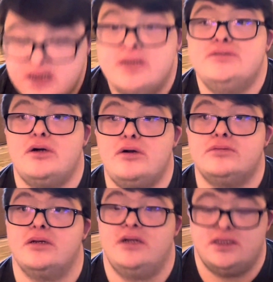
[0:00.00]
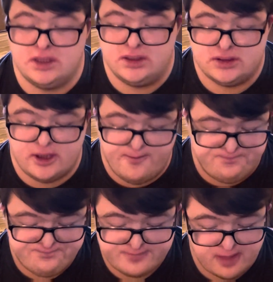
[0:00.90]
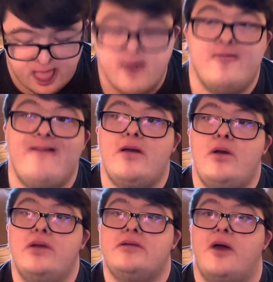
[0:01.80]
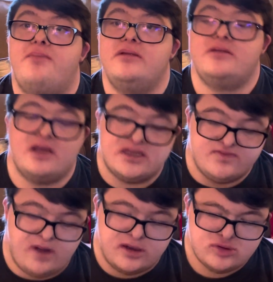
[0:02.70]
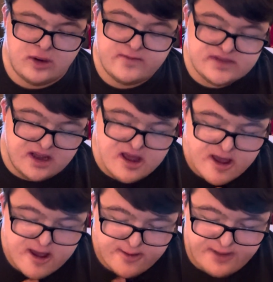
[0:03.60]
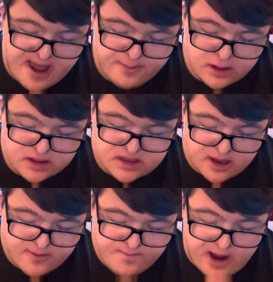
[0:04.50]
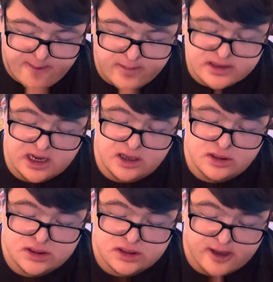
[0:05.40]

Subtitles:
So delicious. My favorite topping is mushrooms, peppers, pepper juice,